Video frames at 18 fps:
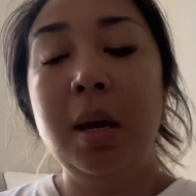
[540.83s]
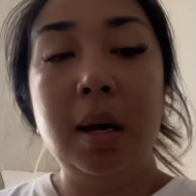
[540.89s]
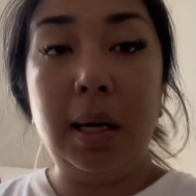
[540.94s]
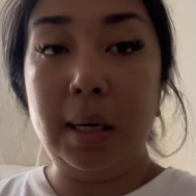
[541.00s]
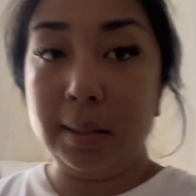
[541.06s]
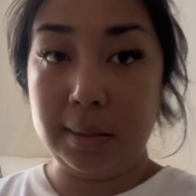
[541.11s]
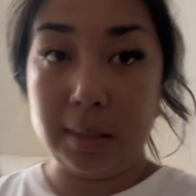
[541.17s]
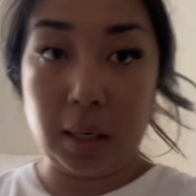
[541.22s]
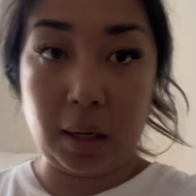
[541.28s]

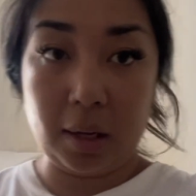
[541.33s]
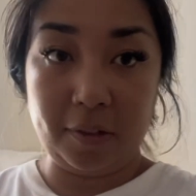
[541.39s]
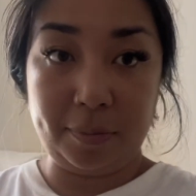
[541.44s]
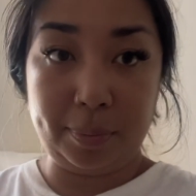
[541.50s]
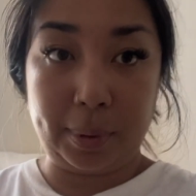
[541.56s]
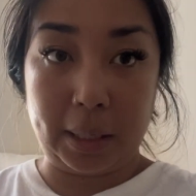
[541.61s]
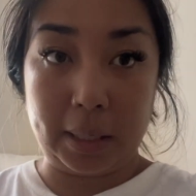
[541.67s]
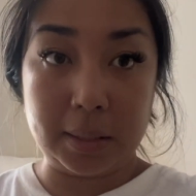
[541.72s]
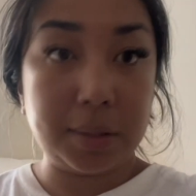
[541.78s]
a day of
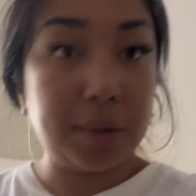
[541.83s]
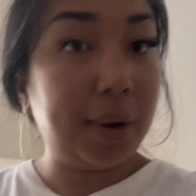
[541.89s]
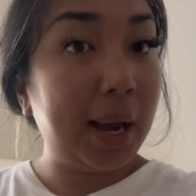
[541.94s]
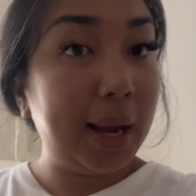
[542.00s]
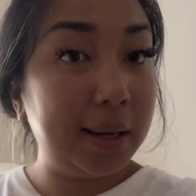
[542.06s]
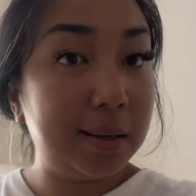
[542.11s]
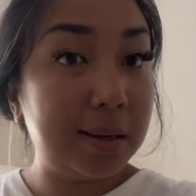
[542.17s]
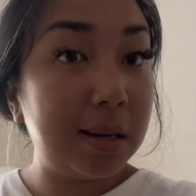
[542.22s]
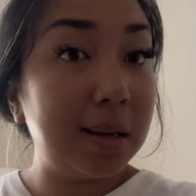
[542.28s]
play, so
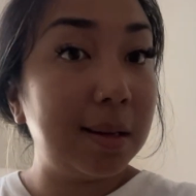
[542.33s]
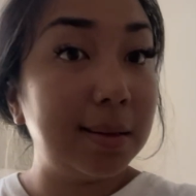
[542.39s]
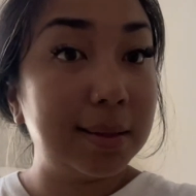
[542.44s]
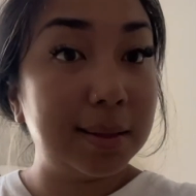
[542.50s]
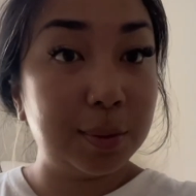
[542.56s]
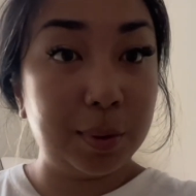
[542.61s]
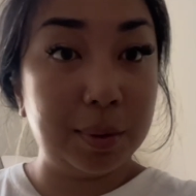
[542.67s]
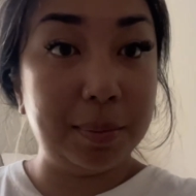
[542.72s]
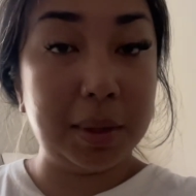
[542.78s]
hiking,
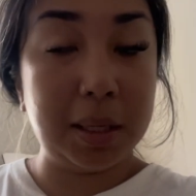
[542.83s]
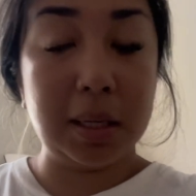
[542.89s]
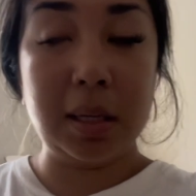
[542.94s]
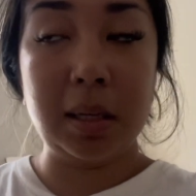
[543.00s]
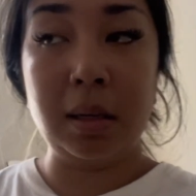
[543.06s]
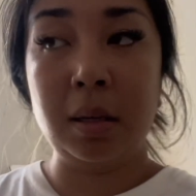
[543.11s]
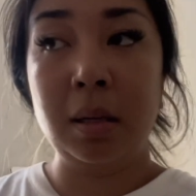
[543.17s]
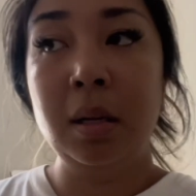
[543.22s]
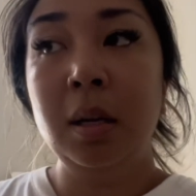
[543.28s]
swimming,